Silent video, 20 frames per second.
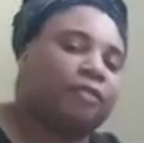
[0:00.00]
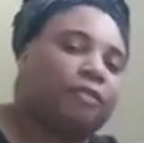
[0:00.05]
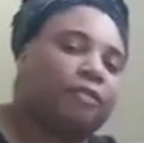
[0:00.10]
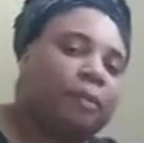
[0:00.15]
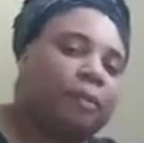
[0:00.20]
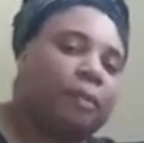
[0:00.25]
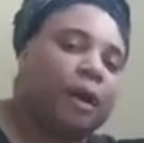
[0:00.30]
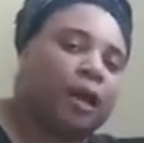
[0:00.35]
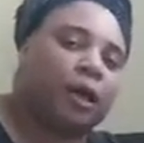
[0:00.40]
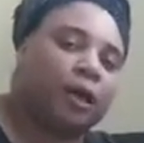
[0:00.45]

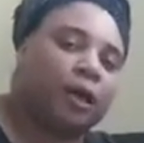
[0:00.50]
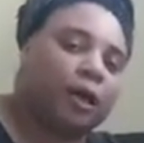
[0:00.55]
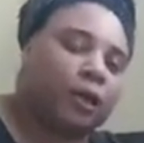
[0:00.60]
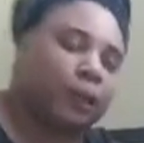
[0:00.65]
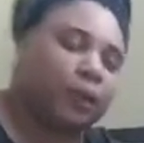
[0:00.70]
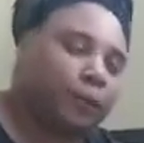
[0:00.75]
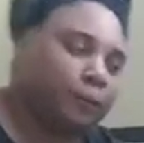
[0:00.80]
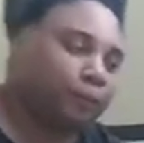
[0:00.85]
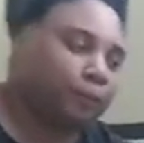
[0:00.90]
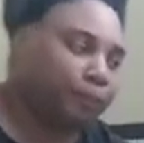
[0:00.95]
for
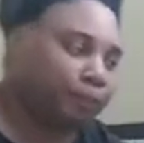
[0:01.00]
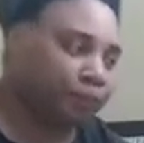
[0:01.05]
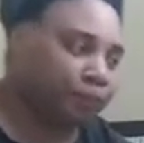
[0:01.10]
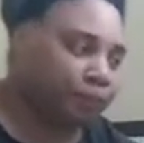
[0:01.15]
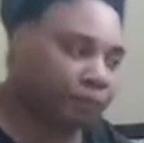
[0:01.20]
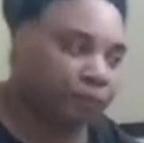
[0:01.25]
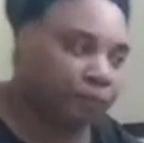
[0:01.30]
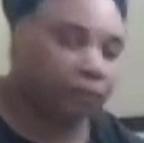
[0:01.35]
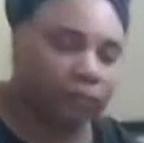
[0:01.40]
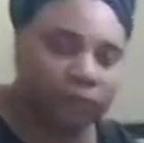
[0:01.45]
my
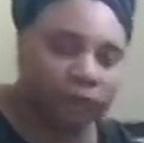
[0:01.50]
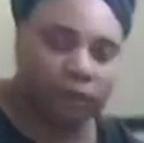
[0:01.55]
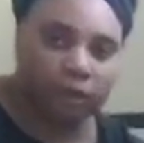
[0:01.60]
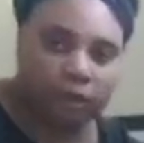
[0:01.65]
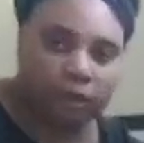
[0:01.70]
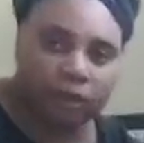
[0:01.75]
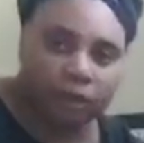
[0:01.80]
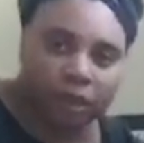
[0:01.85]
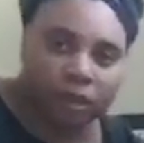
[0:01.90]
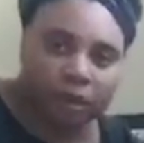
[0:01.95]

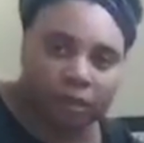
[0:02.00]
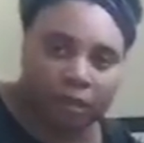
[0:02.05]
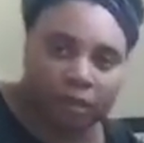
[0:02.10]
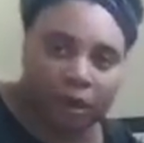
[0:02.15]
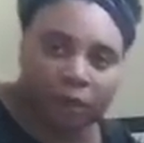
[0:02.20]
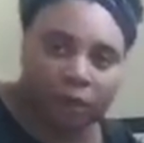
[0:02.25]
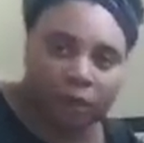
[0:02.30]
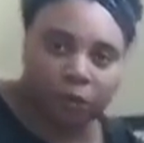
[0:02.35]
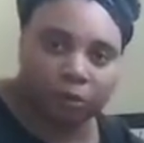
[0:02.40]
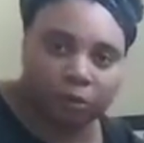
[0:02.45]
my
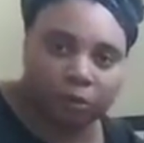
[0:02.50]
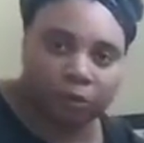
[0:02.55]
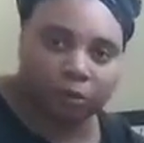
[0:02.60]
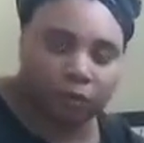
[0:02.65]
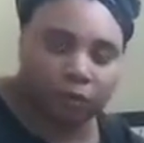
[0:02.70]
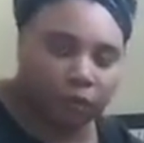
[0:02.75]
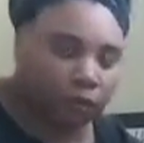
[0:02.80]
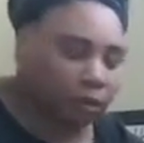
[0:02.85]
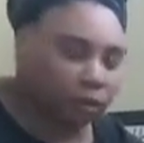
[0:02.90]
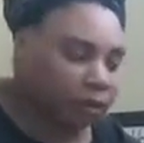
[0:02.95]

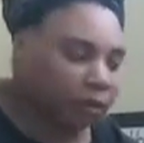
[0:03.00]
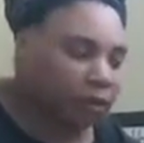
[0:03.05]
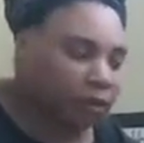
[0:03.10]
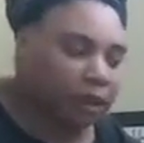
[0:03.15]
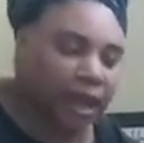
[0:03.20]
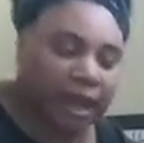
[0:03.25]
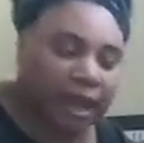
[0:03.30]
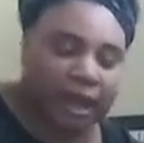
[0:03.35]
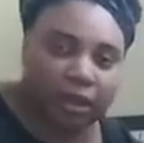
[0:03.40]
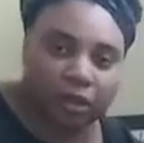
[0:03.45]
homeschool royalty
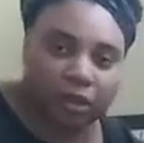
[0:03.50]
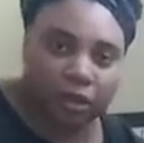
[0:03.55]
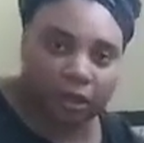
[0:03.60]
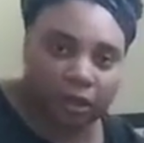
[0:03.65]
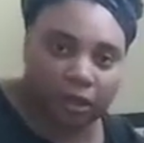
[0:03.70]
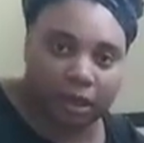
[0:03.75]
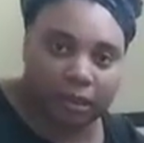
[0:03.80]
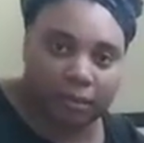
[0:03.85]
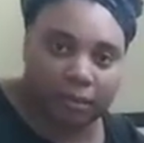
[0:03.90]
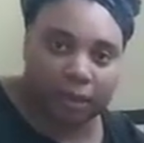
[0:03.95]

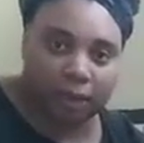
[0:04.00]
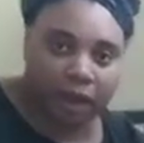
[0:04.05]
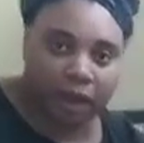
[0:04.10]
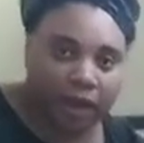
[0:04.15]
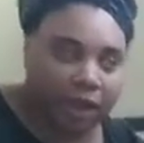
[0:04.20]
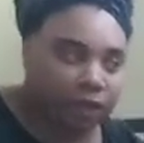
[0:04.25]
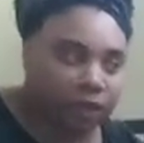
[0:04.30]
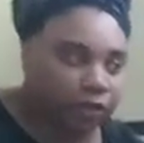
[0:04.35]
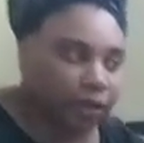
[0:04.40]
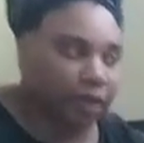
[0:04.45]
email
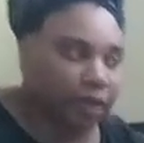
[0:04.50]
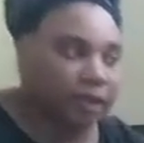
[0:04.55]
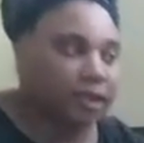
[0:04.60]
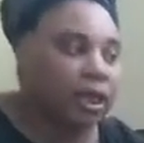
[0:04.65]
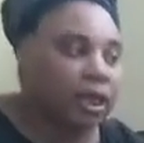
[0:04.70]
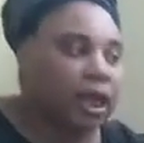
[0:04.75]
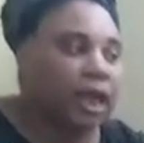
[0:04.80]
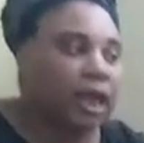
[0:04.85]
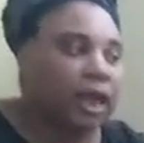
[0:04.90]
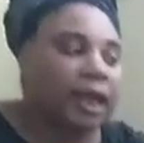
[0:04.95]

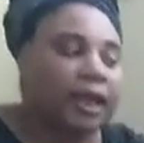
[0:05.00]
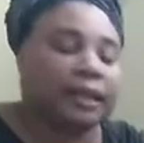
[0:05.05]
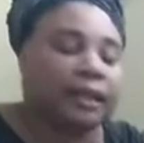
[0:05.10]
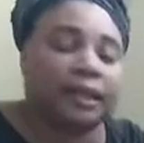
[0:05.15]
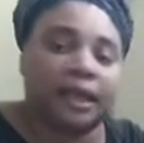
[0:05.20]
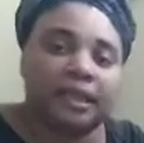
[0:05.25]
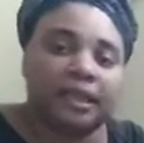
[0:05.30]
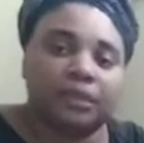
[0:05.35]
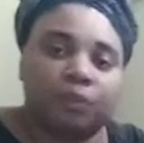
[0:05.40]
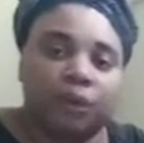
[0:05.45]
address, and
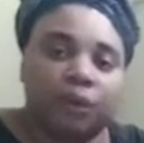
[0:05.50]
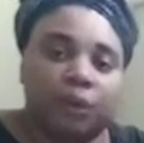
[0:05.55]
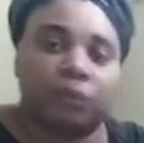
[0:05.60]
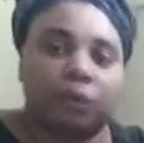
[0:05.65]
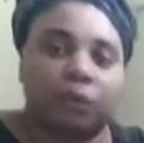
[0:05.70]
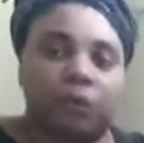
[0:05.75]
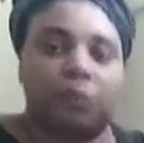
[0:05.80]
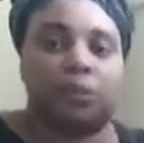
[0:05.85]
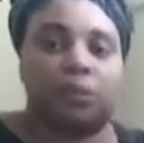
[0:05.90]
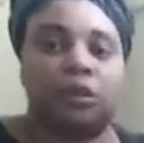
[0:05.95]
that's where
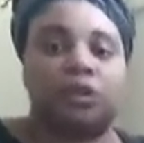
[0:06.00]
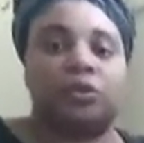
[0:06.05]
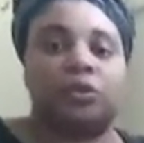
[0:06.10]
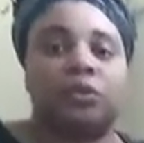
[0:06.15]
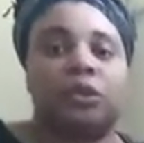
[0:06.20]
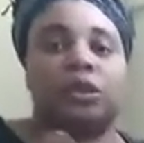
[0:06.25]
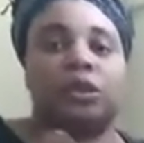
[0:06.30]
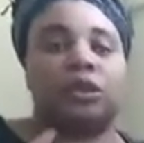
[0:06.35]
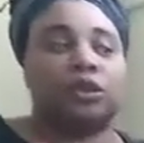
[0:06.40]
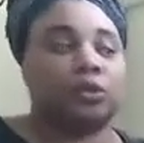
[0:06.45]
we'll be
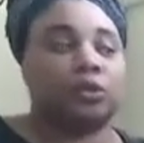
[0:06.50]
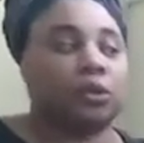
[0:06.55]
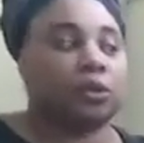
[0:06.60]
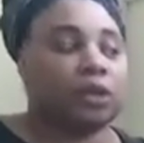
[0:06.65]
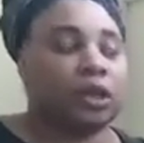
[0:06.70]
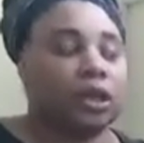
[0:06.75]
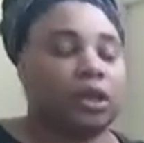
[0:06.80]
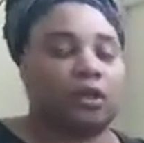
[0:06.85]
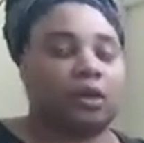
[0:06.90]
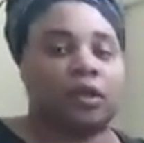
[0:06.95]
doing
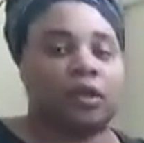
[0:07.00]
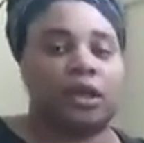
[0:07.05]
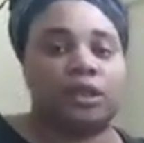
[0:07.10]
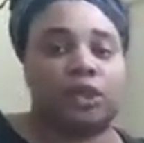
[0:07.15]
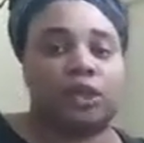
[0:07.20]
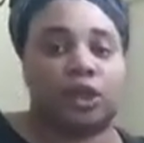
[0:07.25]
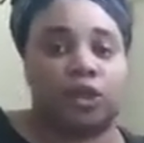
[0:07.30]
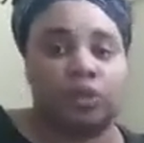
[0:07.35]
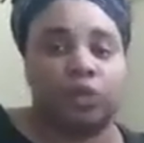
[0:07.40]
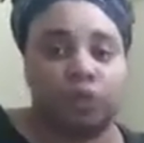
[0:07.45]
Duolingo as
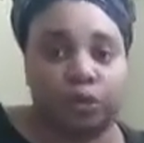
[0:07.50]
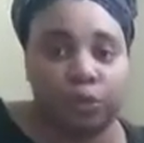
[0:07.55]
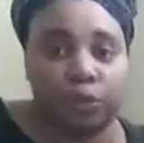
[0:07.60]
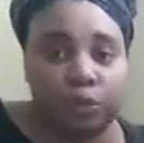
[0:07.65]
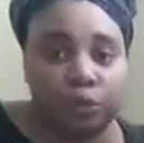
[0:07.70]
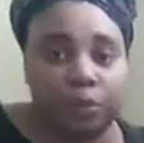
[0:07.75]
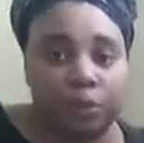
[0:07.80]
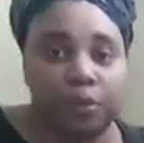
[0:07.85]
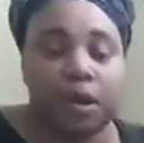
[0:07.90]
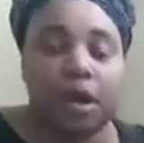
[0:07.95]
a group.
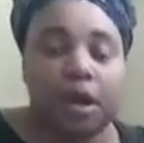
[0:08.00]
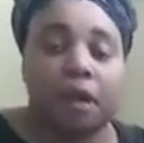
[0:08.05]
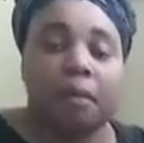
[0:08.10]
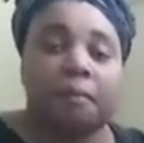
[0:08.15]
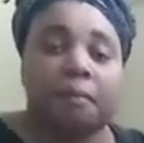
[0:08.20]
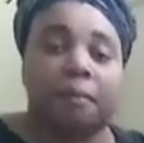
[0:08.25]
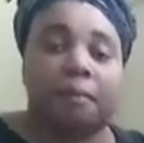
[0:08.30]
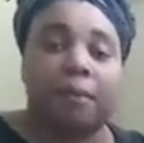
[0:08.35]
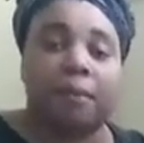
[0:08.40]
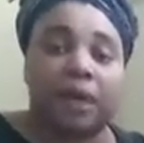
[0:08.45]

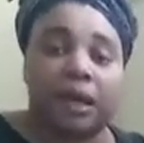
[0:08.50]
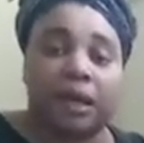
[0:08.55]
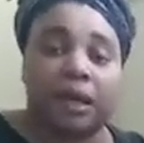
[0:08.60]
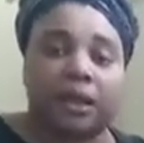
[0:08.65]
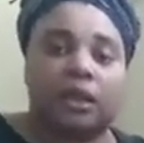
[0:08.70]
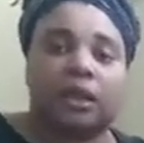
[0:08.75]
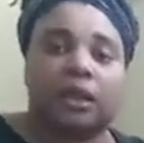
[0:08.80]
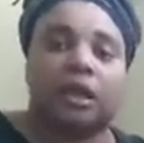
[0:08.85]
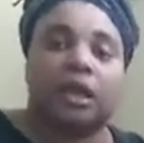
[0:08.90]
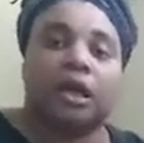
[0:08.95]

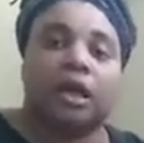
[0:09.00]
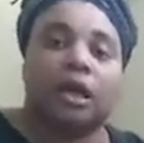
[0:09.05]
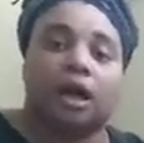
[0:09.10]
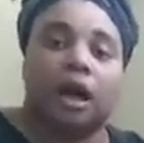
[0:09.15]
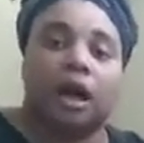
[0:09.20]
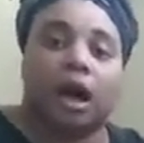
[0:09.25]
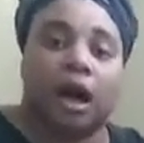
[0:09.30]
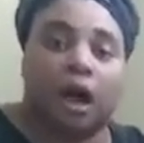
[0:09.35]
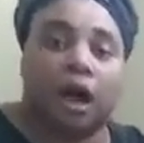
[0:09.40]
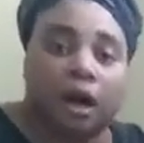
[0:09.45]
But
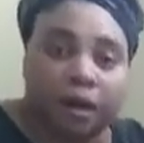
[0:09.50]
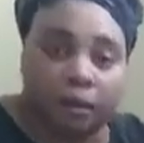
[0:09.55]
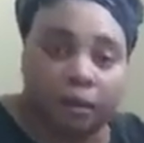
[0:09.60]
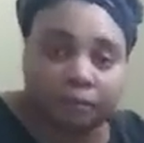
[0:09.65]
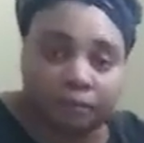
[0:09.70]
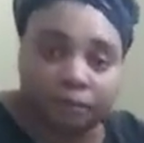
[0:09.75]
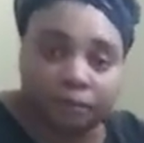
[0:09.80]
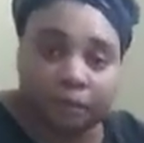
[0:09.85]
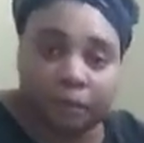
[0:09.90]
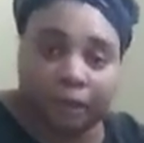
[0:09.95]

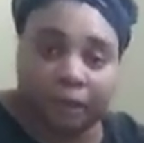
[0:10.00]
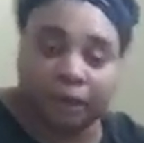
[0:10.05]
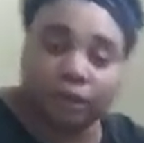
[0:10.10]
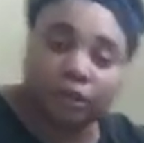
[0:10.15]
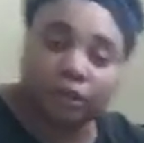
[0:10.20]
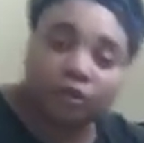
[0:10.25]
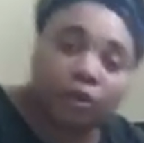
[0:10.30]
my 2